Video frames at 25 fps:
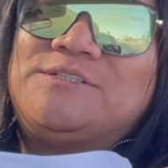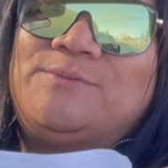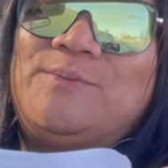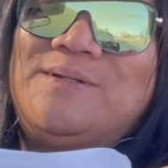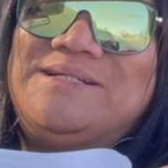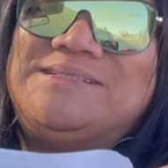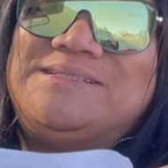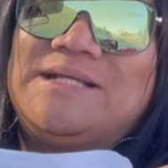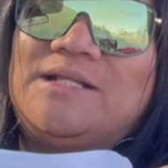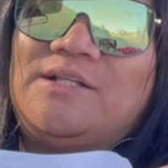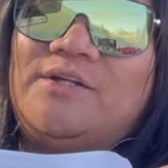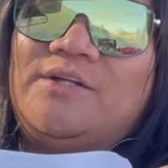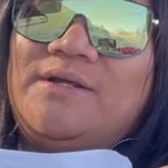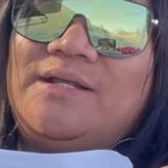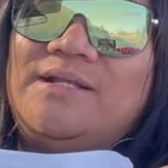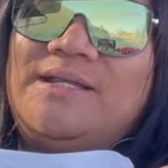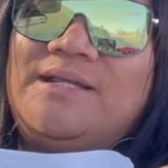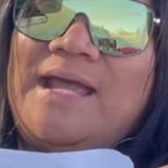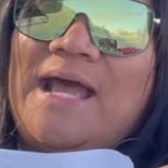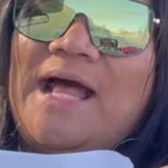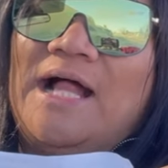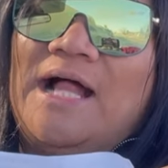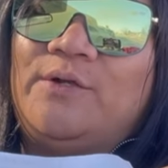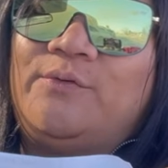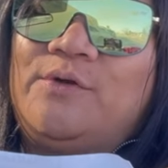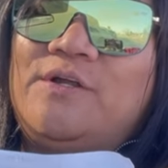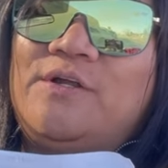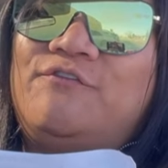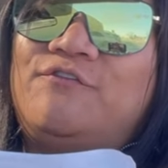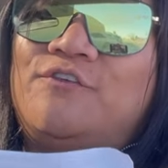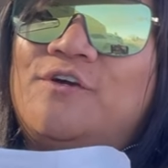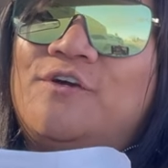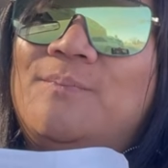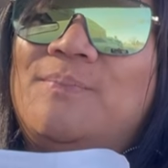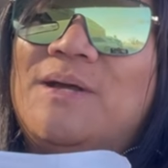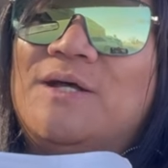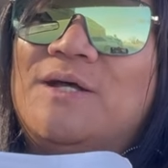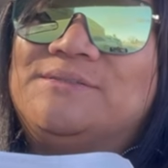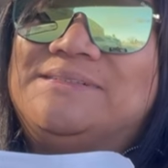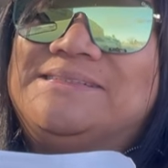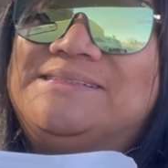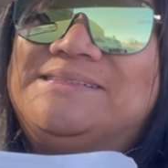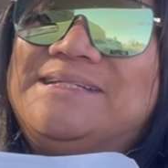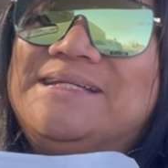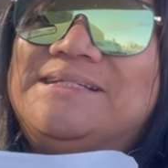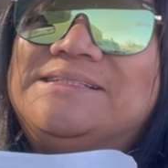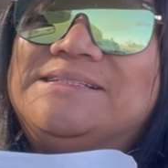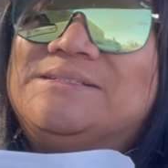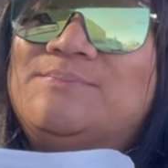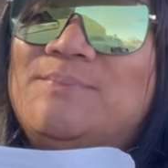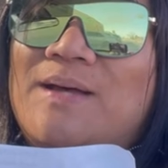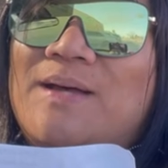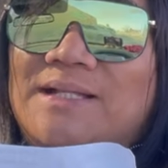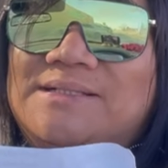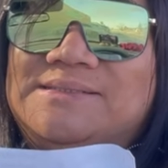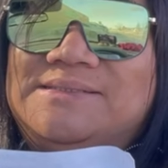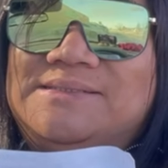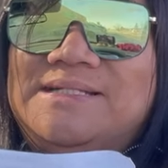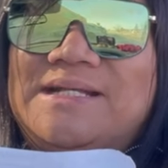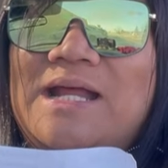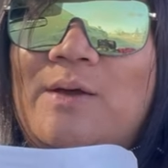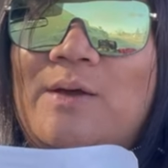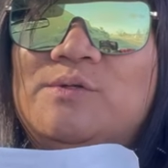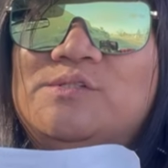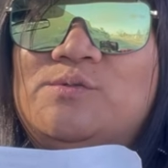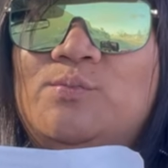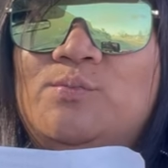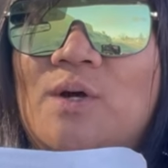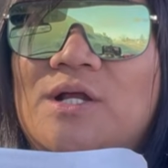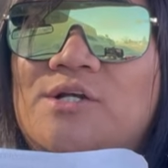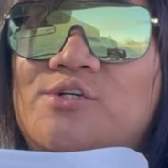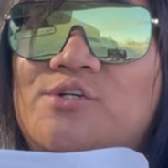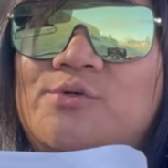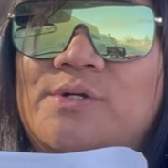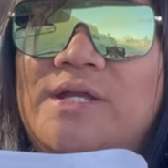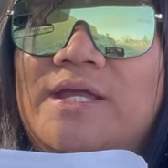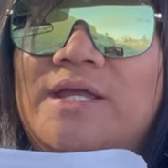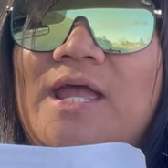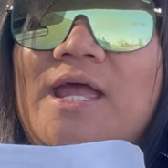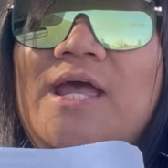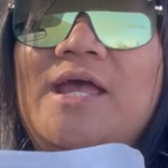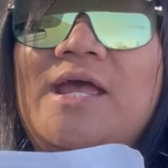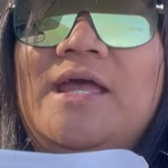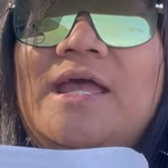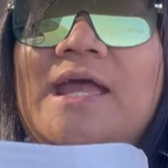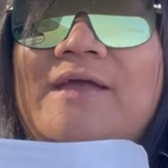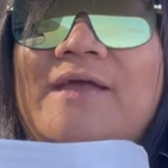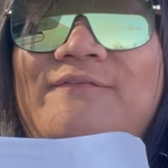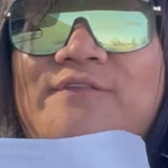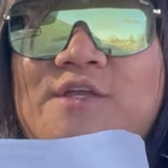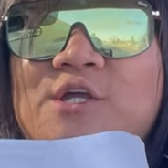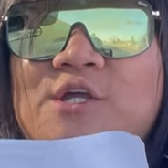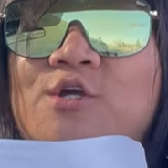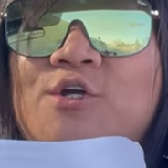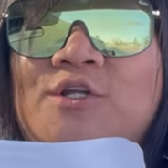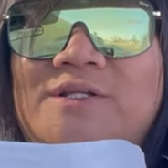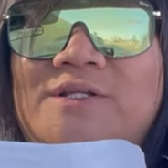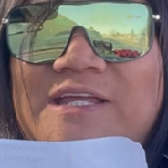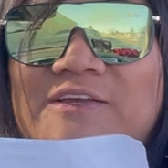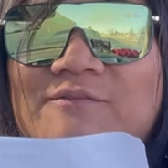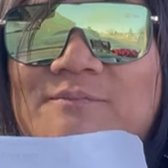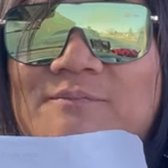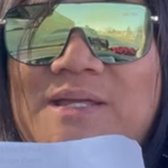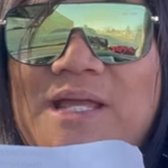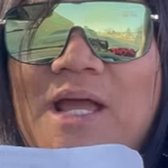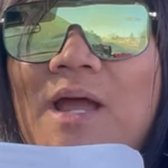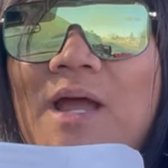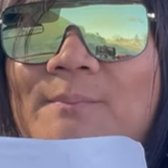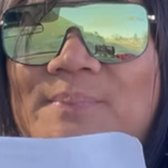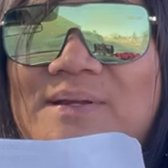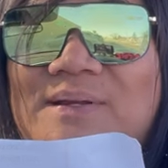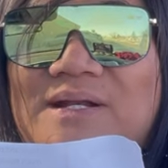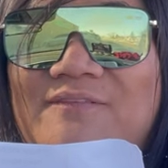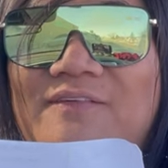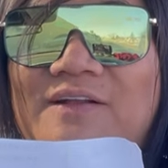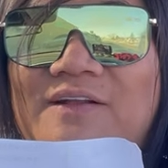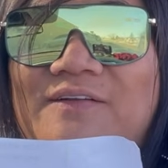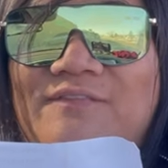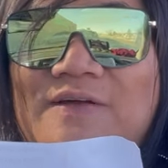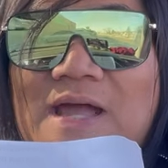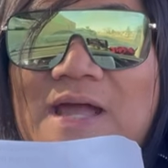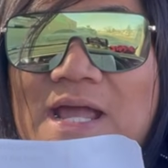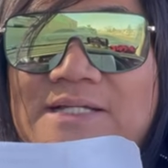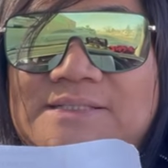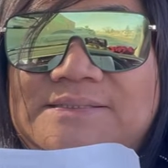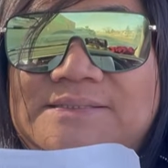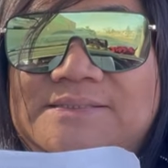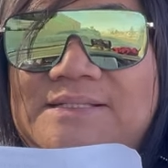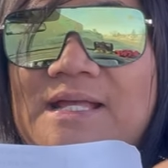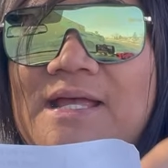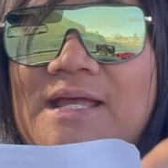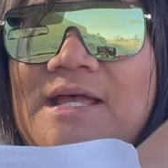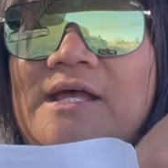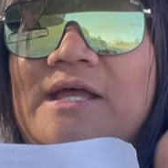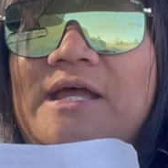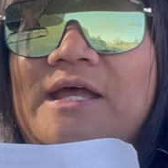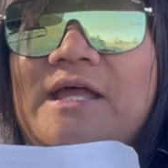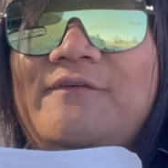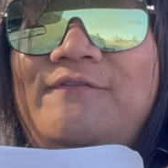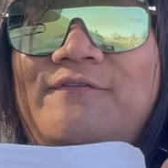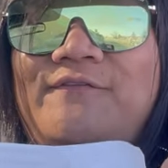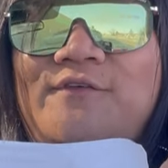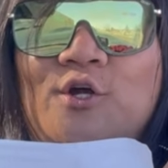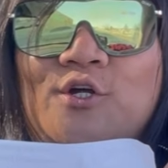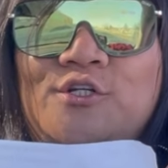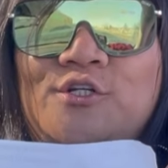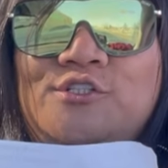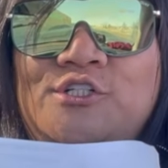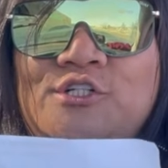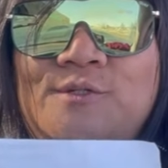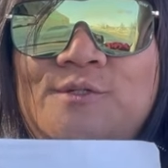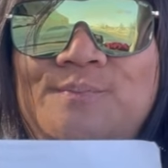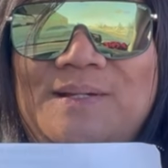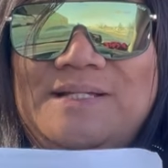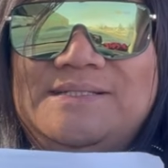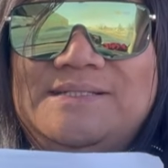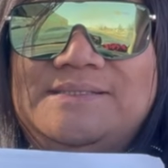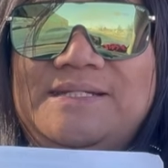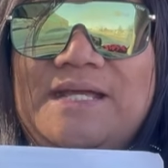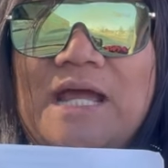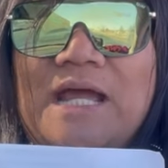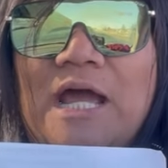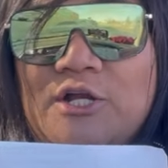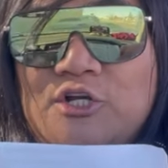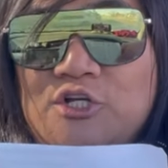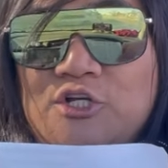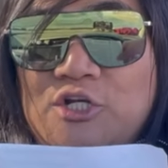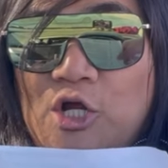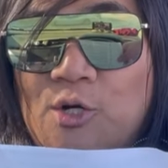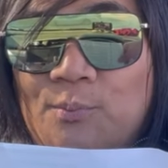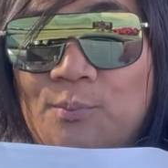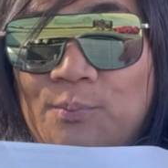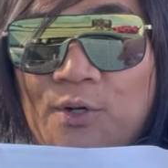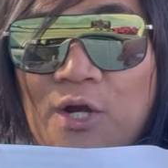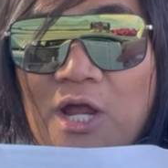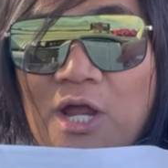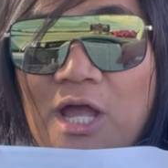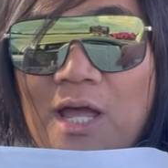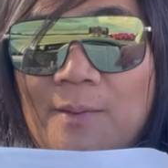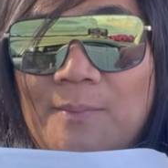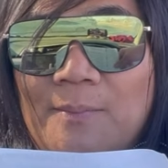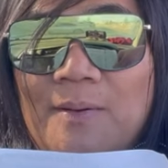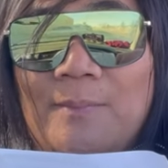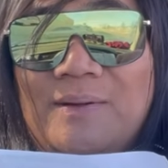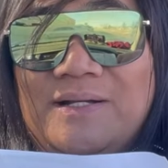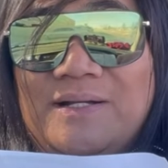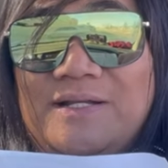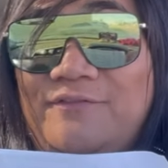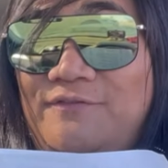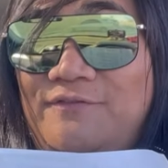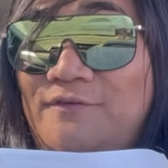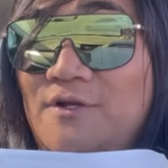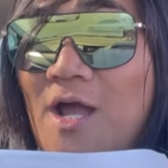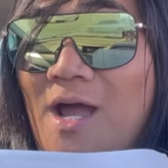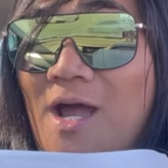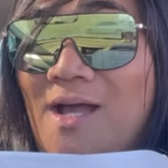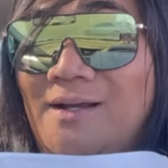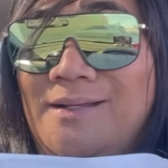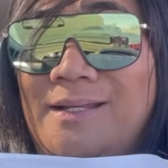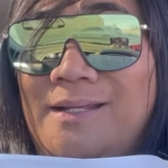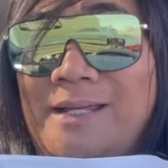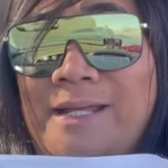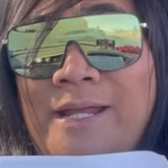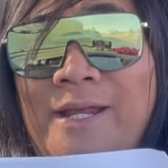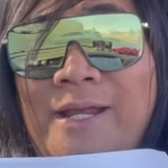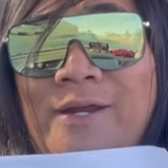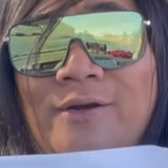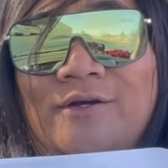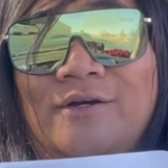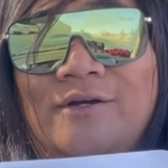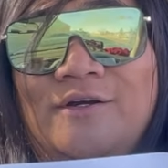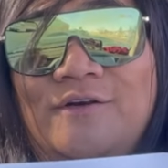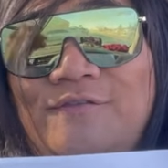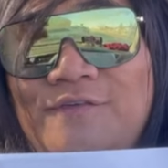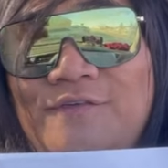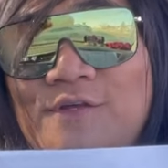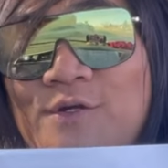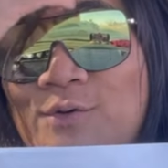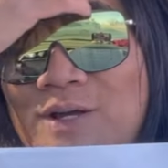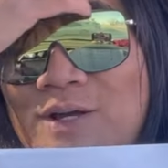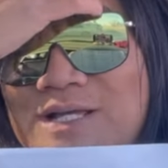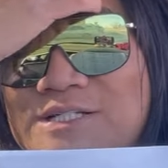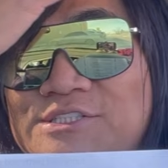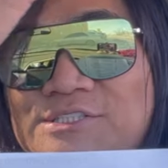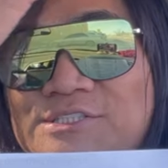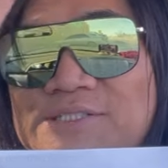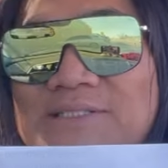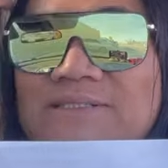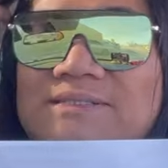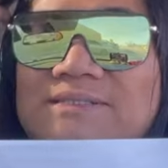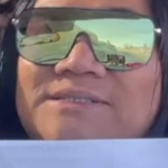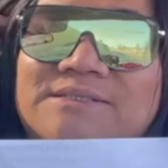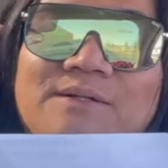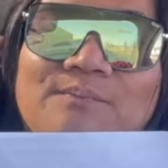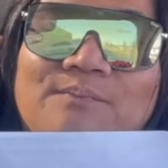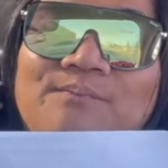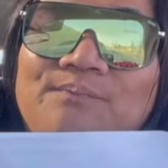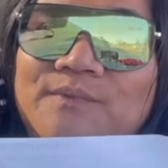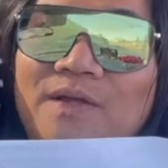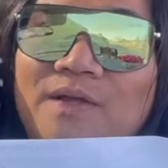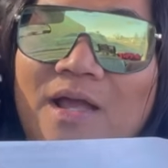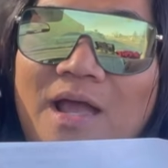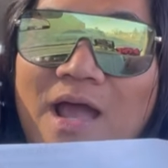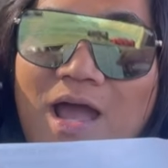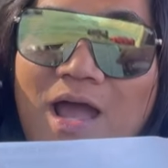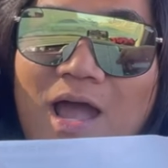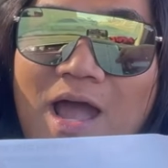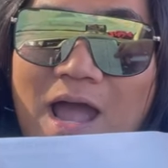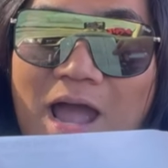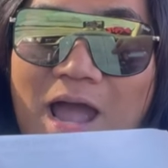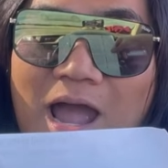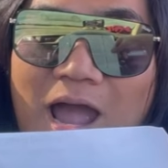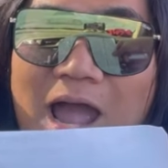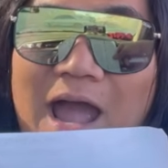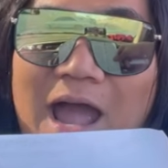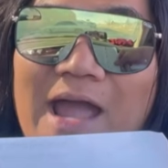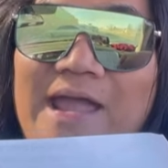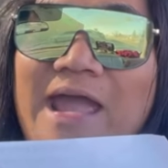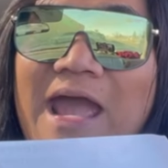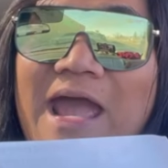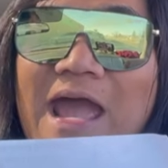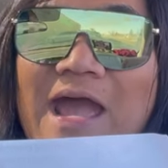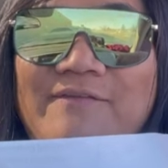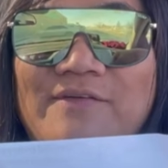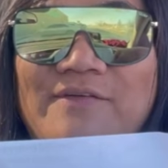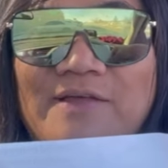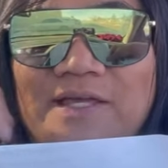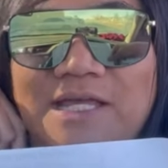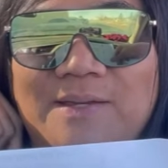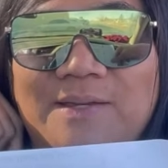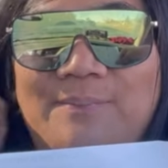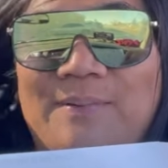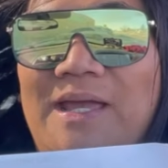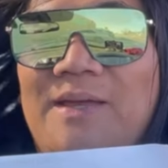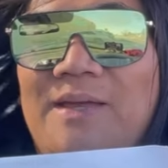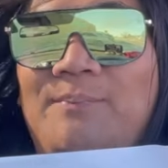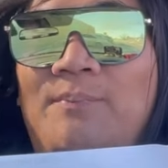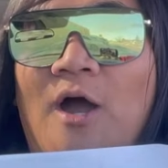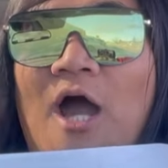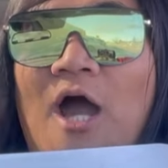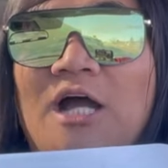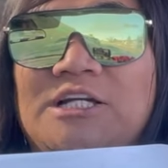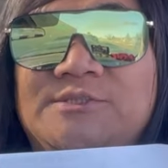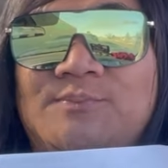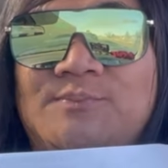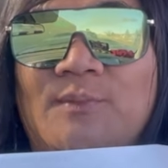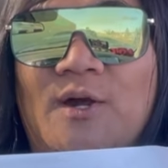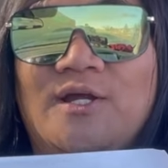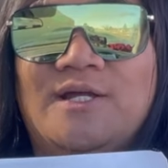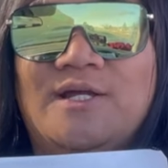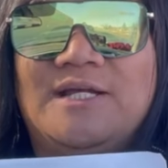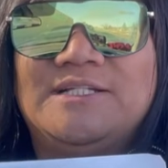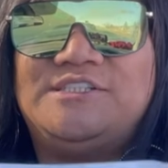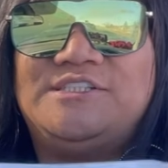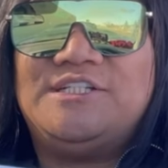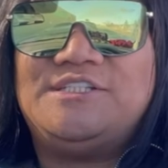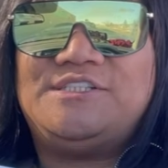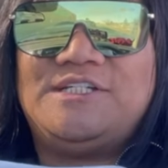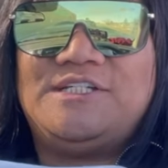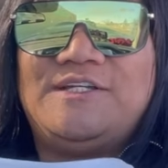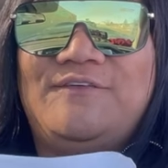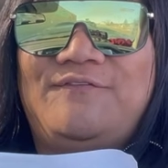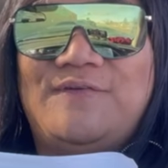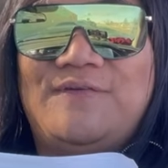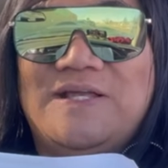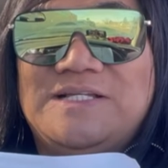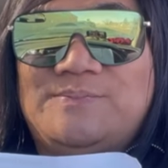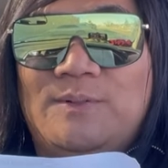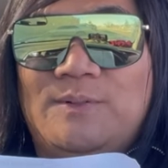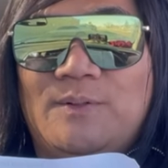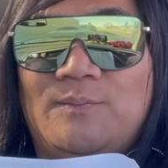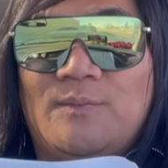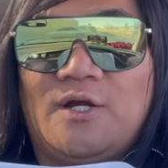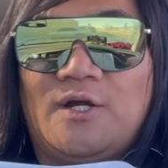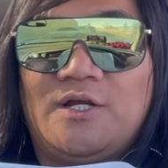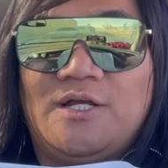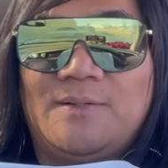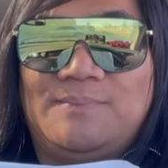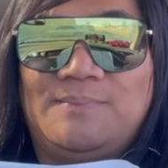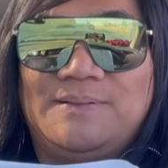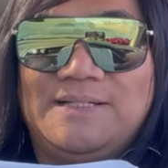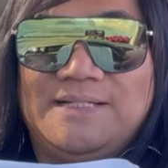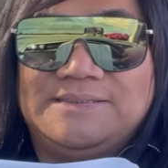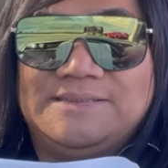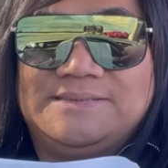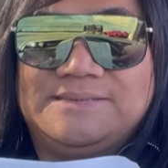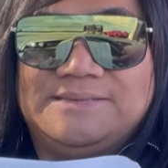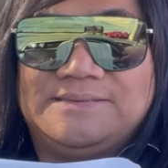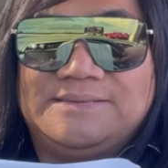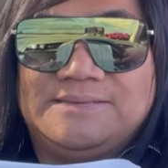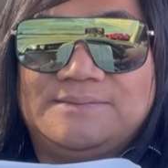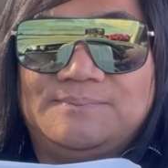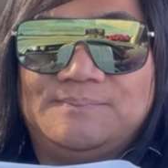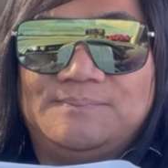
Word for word: reseller in Calgary for about six months, and I was wondering if you could give me a bit of advice. If you're too busy, no problem. But if not, here are a few questions. I have eBay, Poshmark, Kijiji, Facebook Marketplace.